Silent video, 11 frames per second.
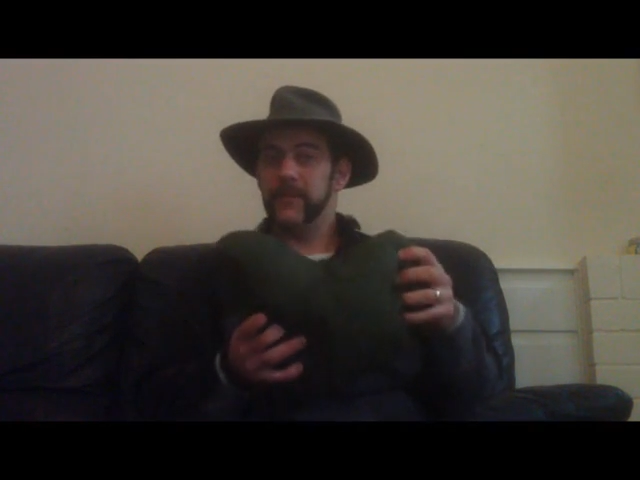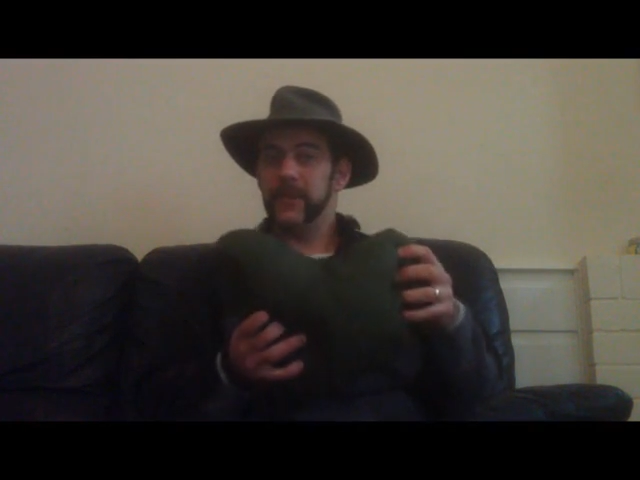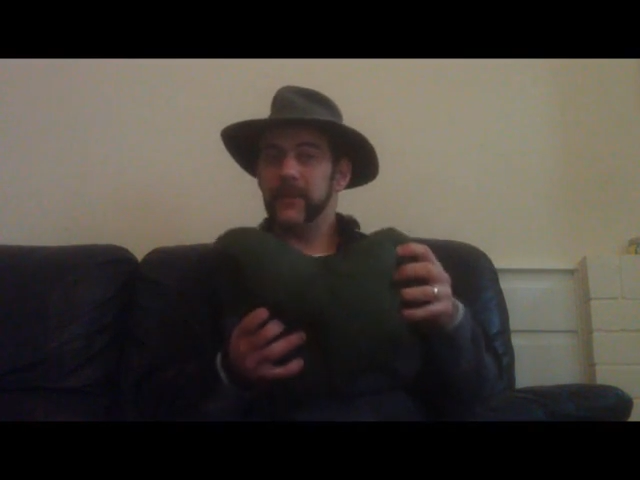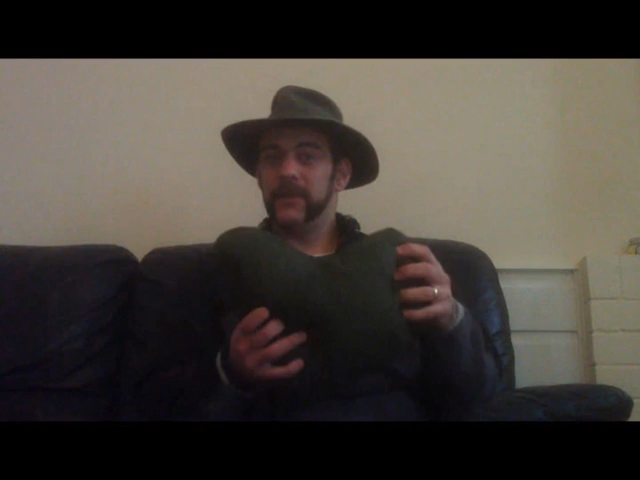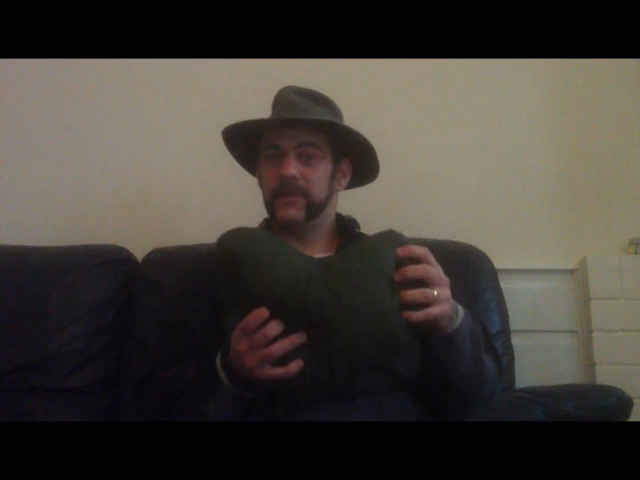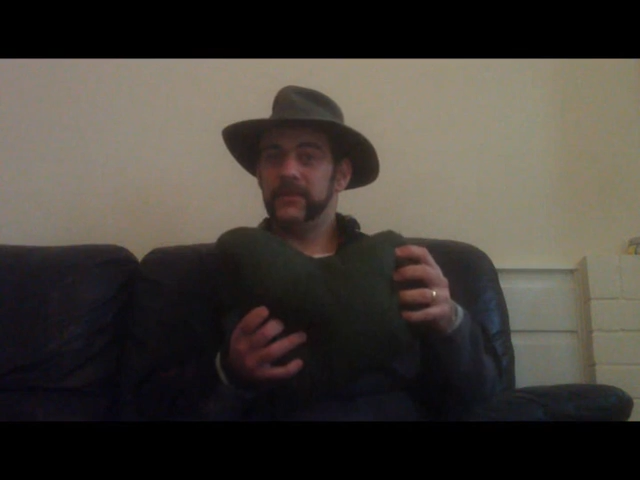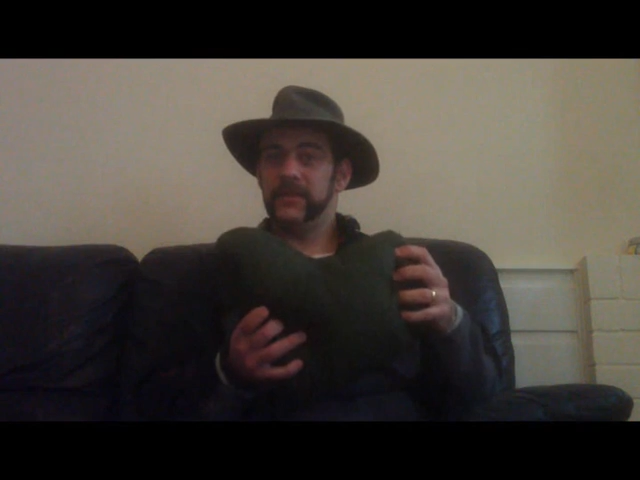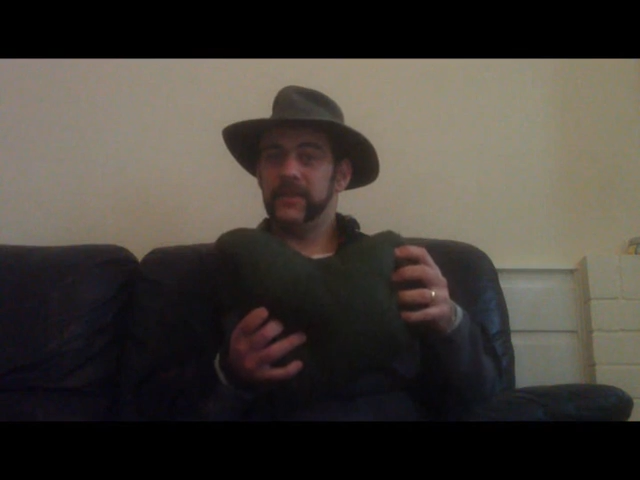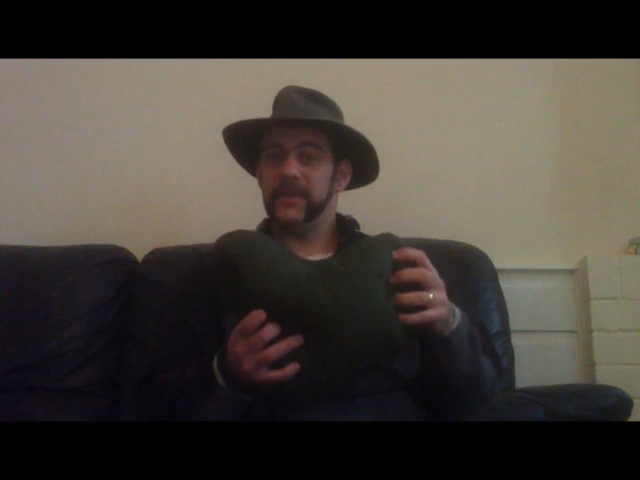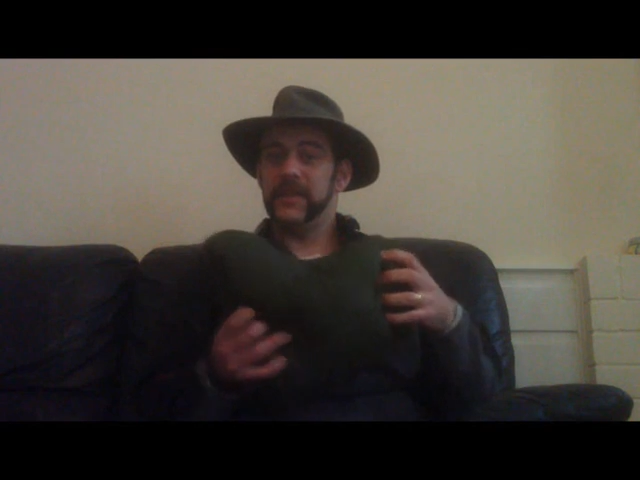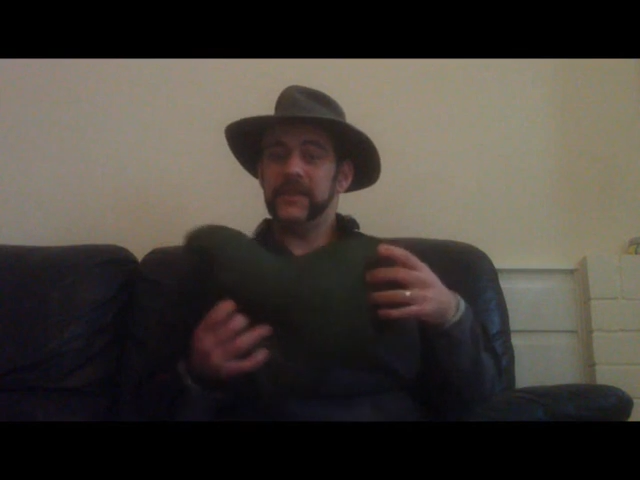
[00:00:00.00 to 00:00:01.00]
Partly due to
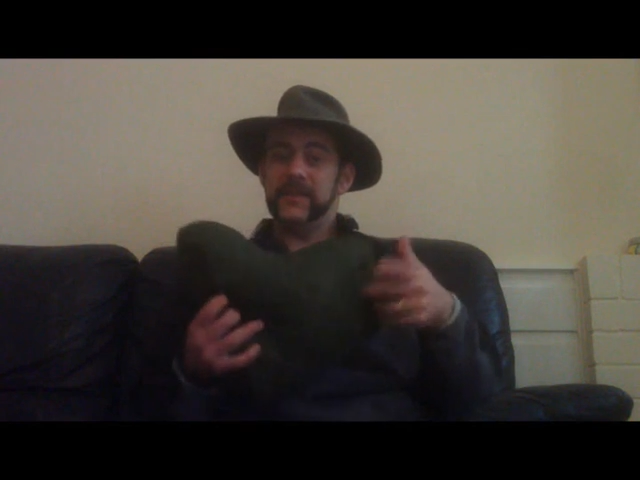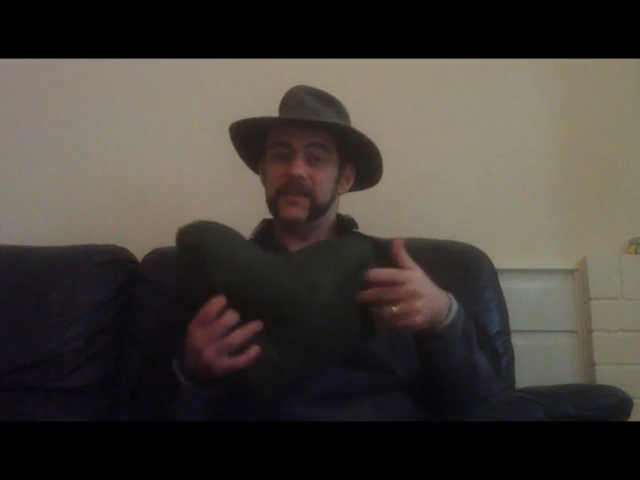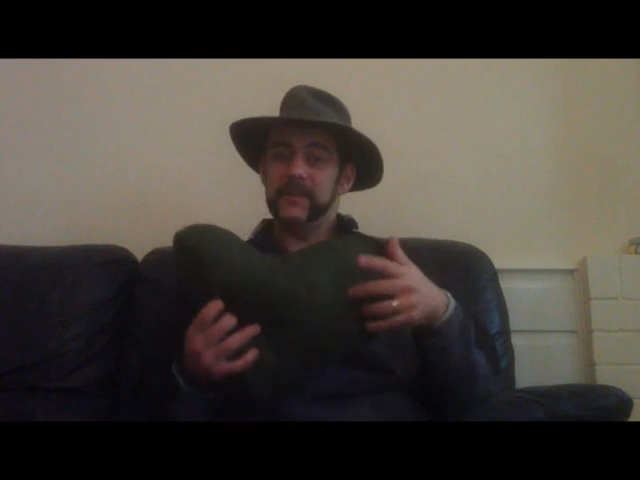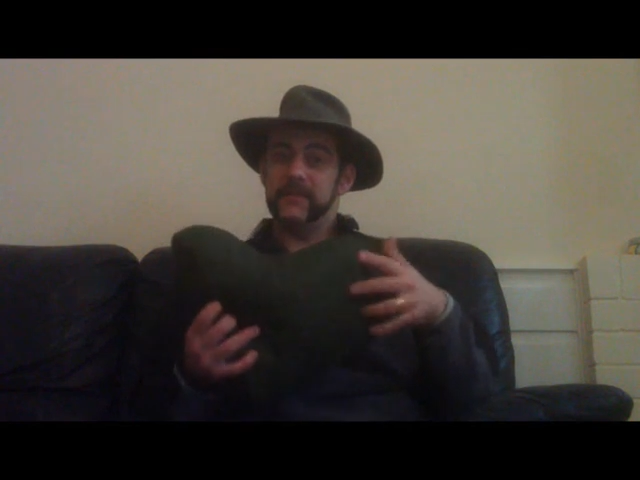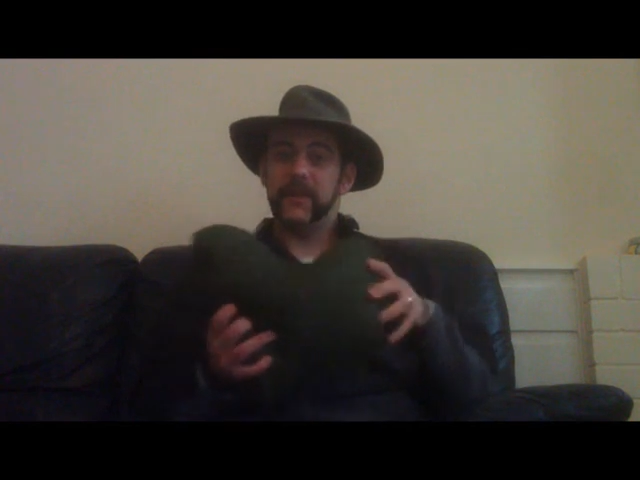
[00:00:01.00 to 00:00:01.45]
these,